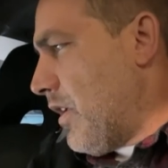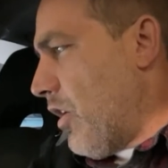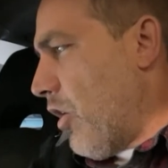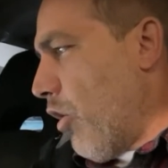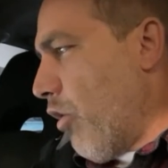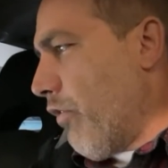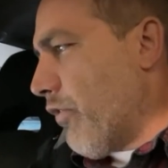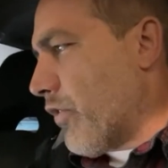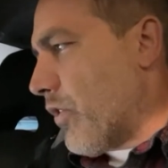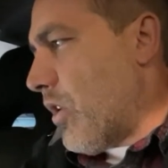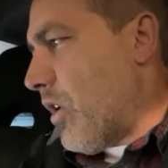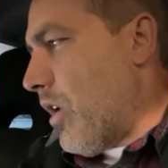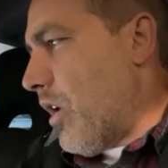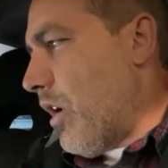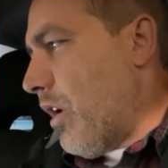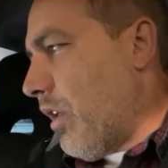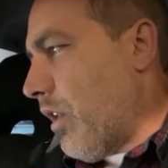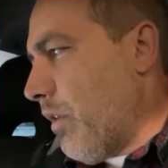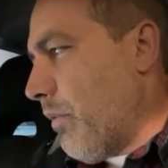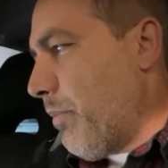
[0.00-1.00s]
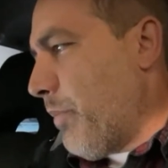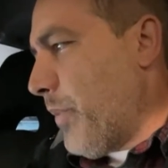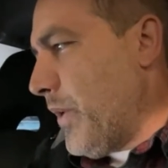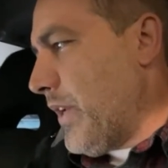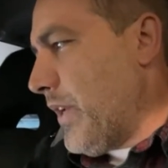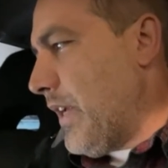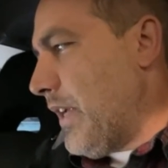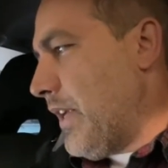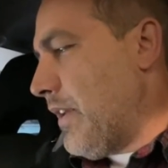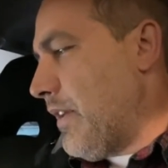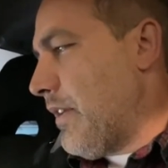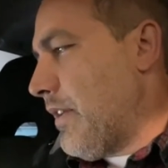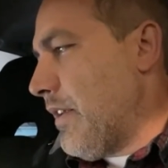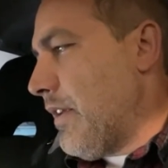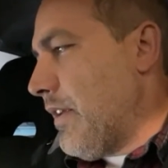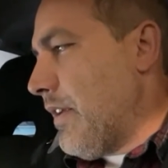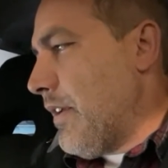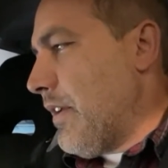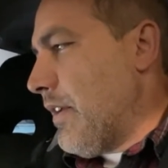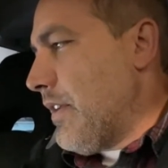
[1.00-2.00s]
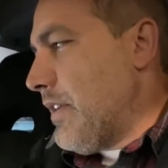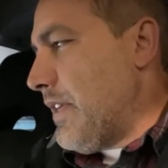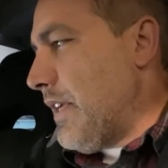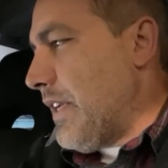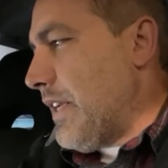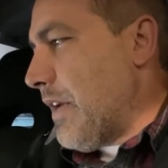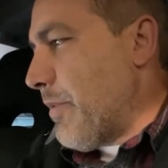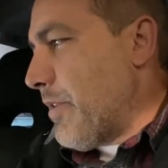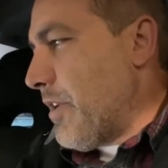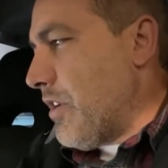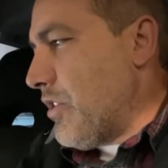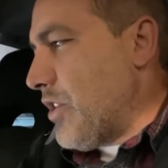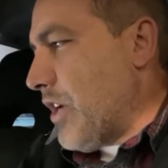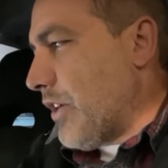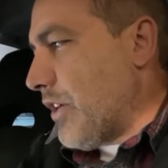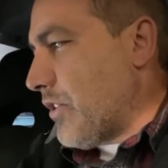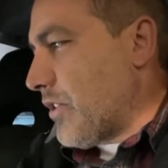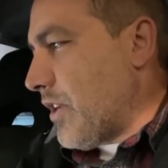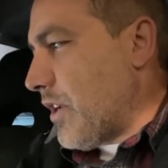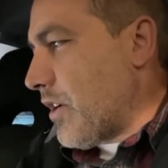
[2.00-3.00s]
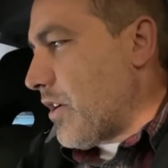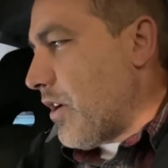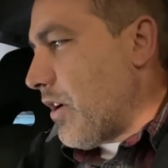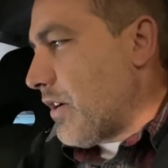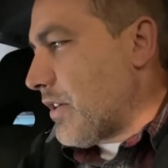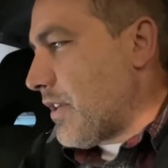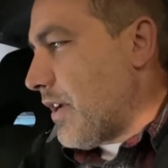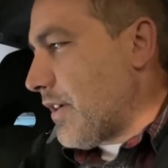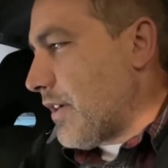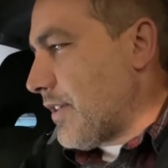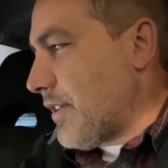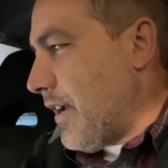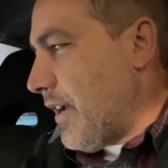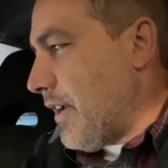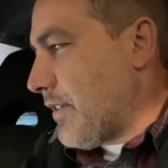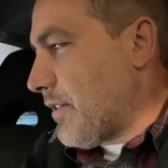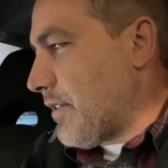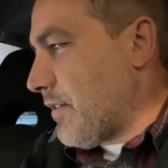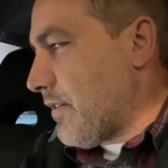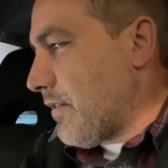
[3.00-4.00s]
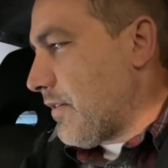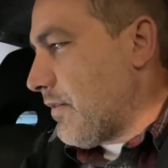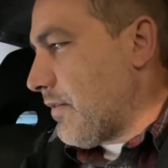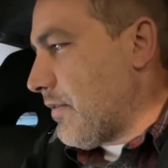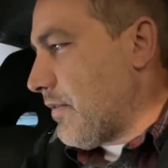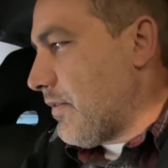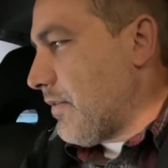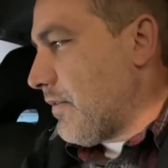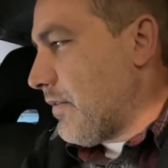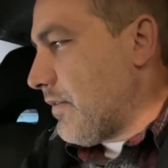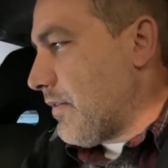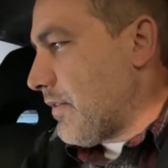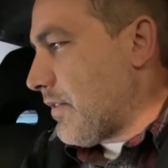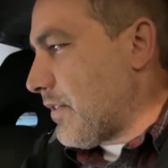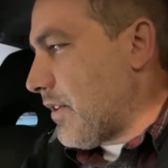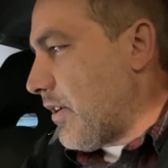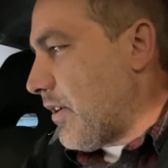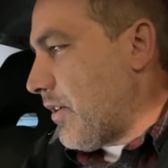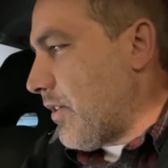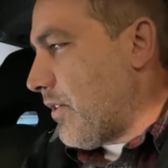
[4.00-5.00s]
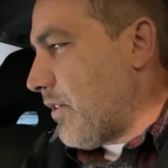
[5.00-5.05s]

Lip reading: Overall, putting DW injectors in a car sucks ass. So,